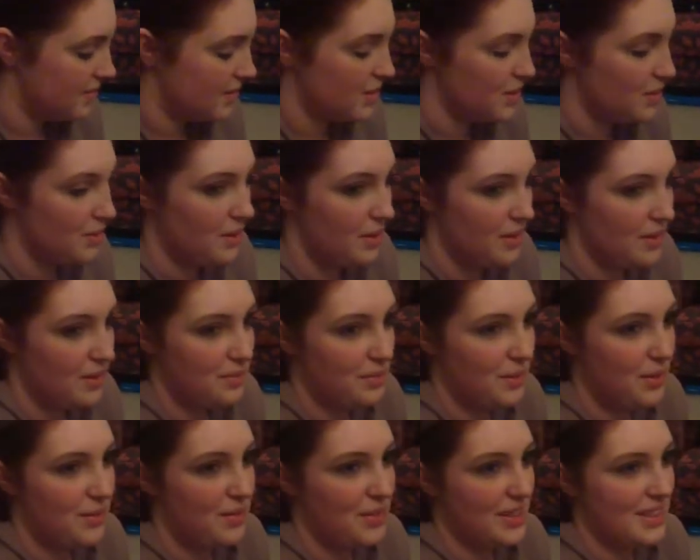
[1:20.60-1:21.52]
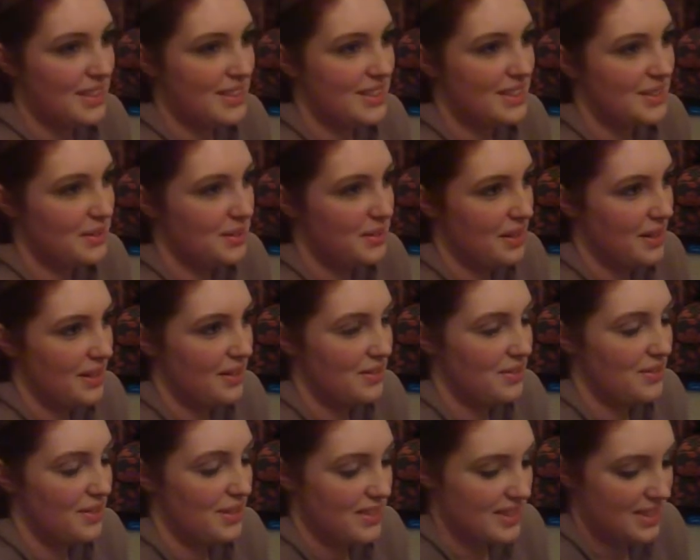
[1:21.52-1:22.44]
Sort of, my feet are still like
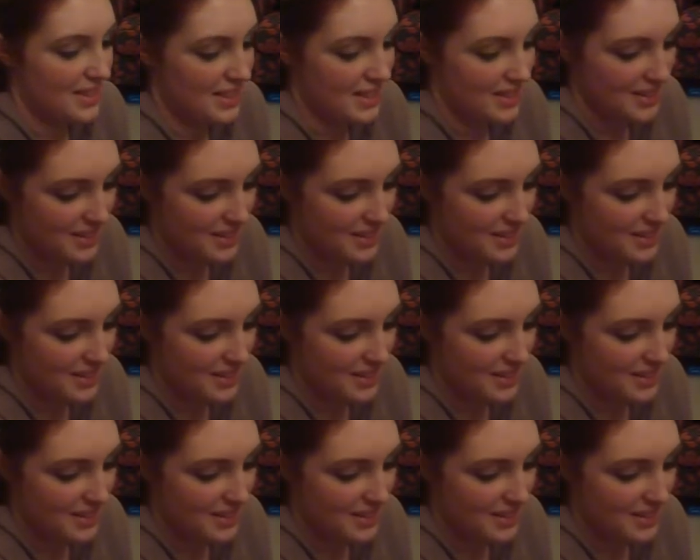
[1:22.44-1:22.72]
fuzzy.